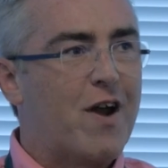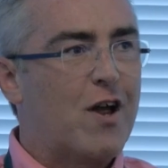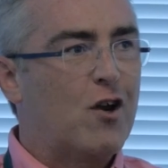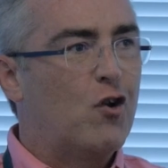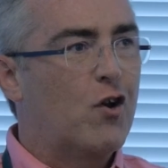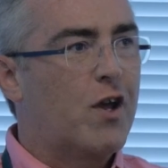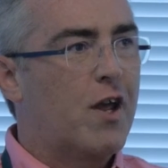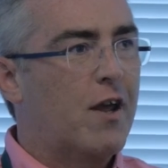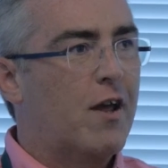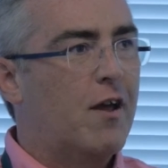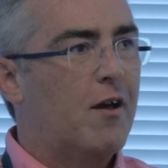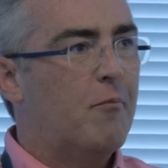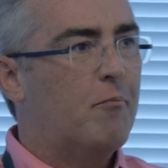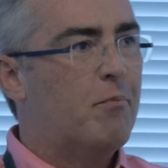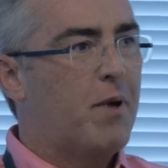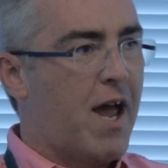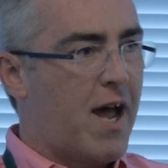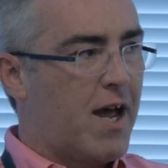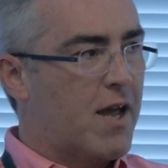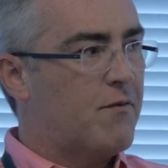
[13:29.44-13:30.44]
around looking
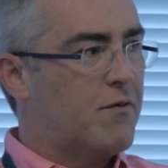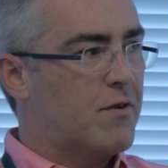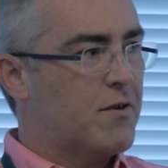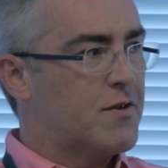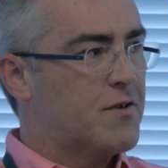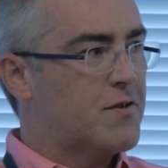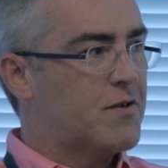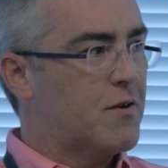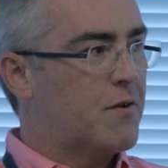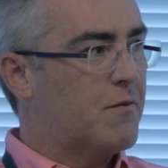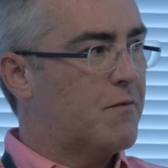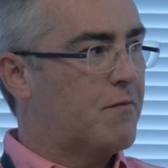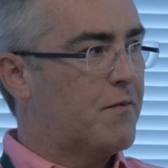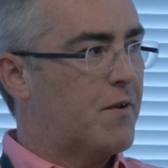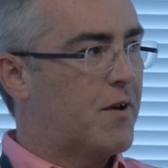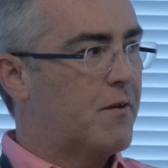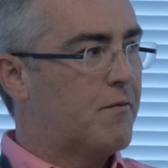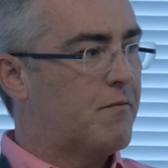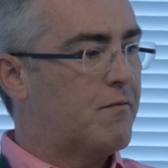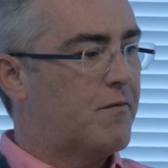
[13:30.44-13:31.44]
at behaviours
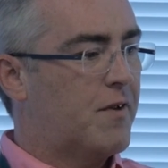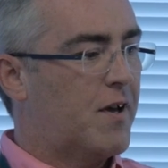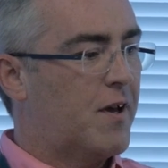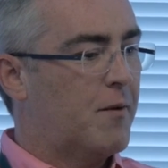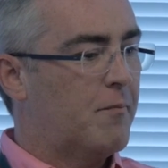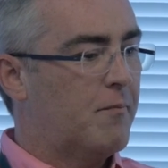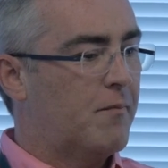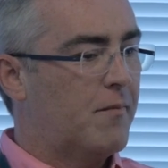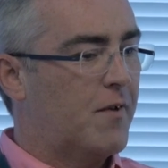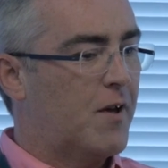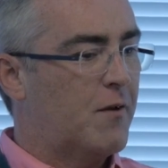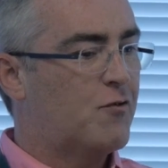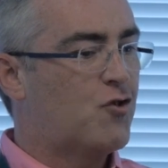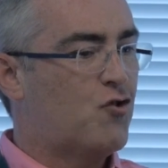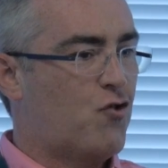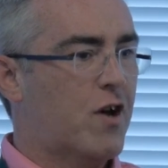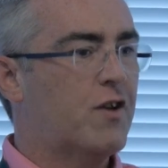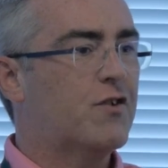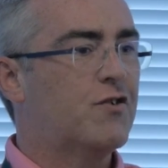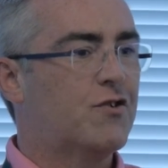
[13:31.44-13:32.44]
of
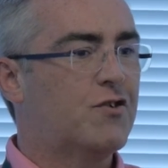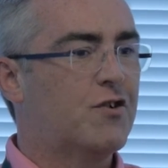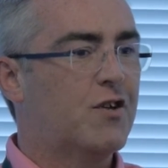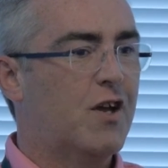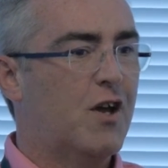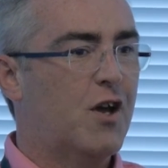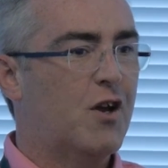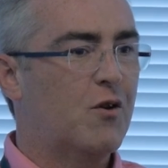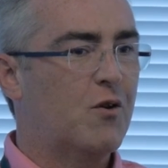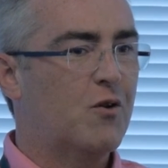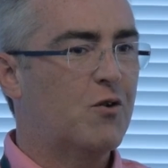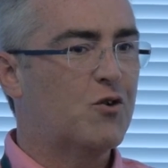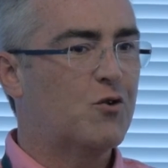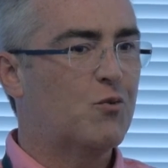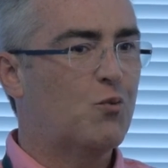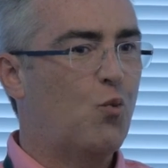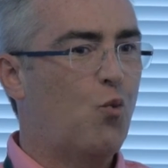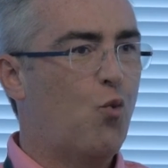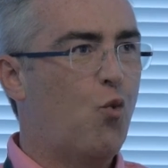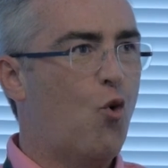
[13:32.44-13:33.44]
trust, and
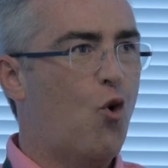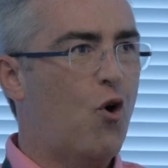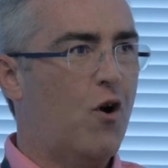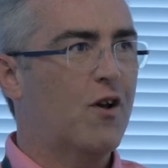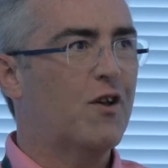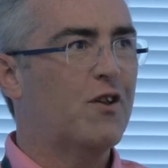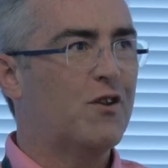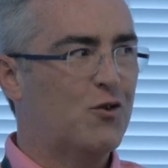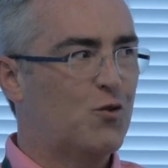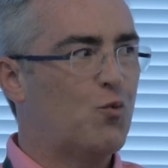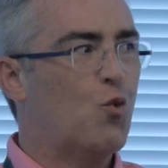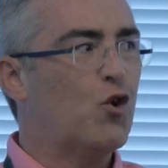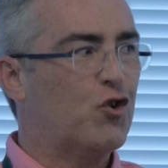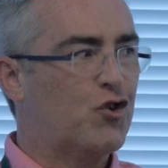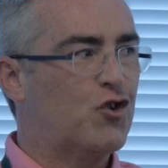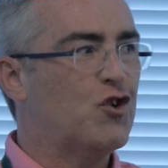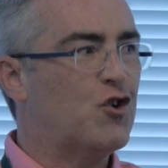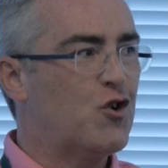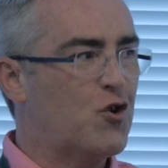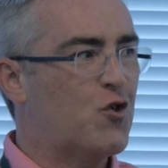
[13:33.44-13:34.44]
what
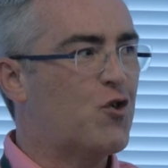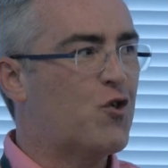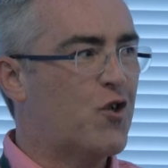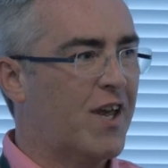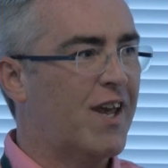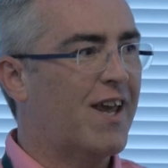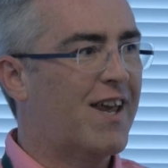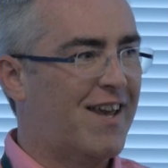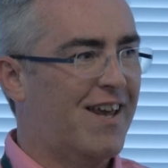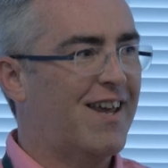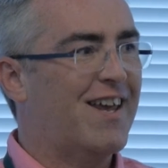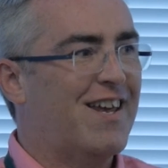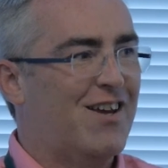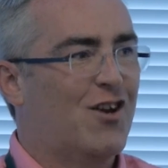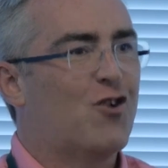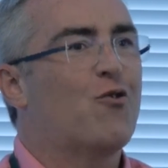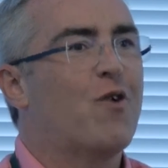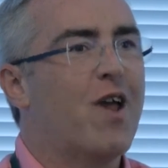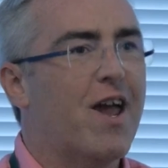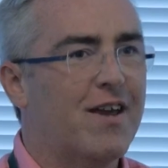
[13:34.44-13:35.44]
do you think
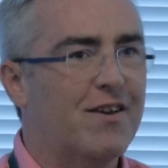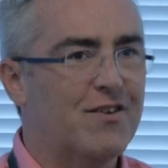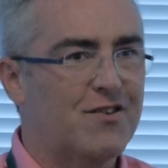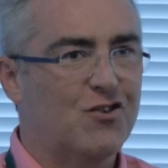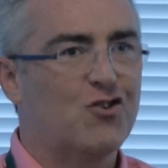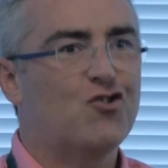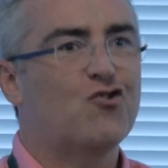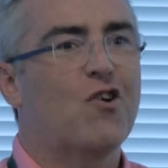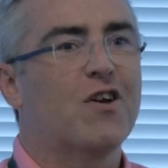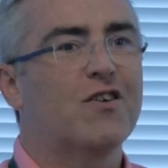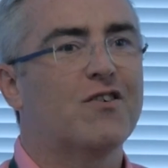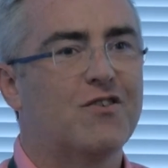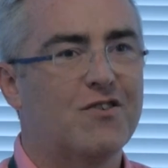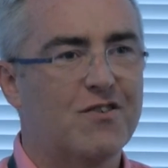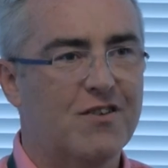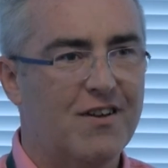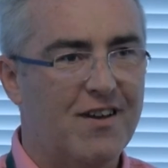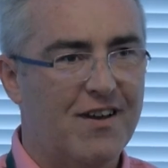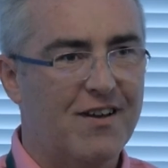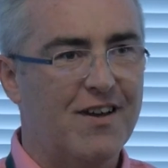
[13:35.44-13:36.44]
creates a
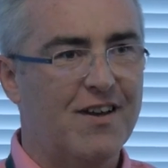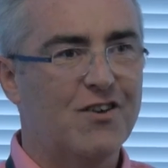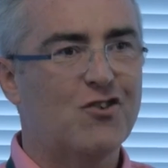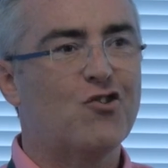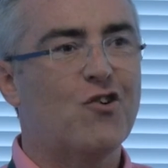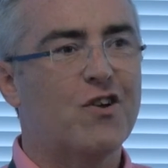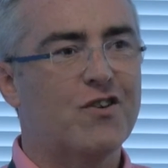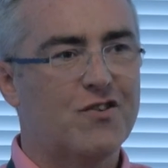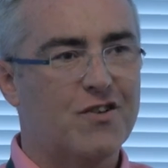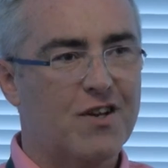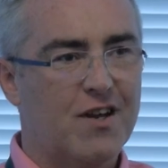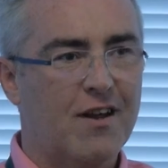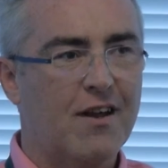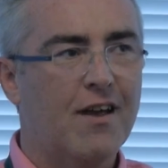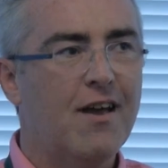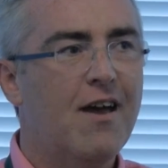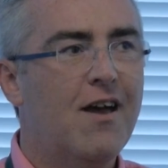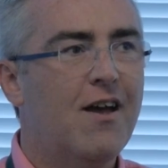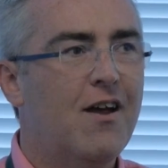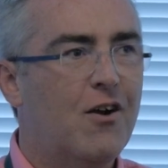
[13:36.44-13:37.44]
trusting
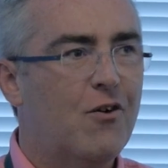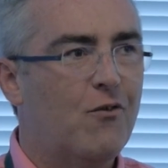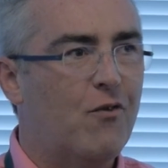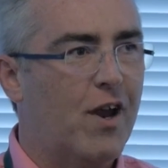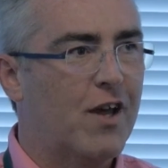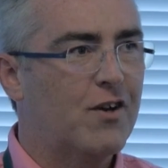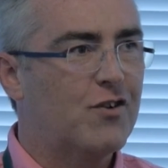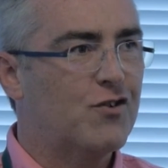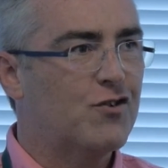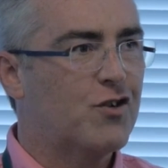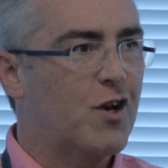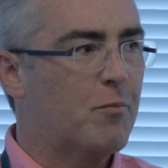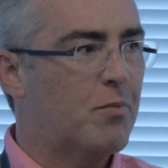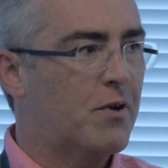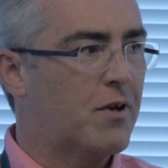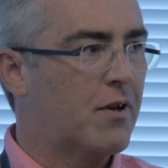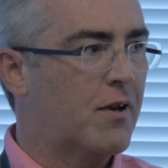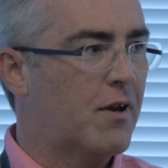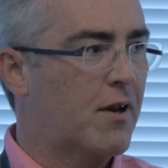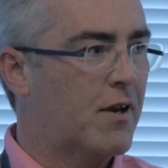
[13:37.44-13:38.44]

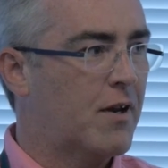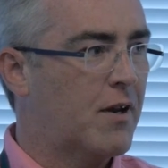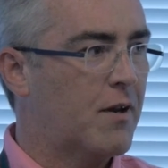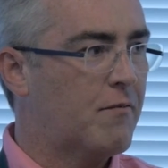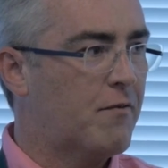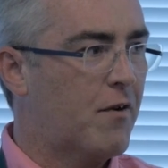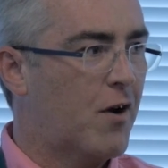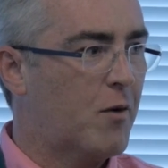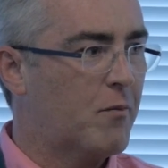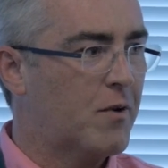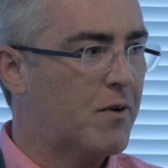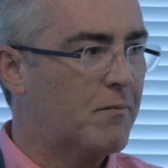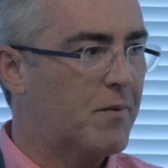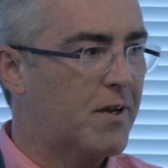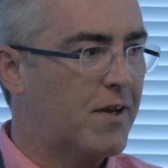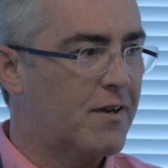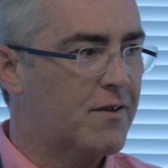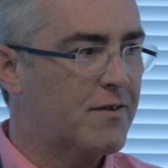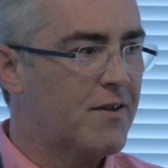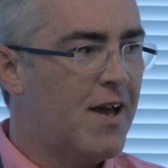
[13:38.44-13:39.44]
relationship and an environment?
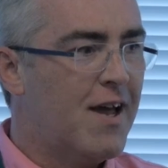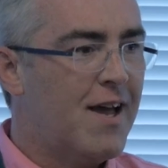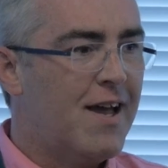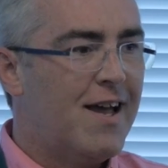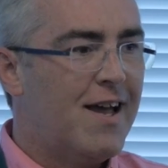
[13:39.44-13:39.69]
Because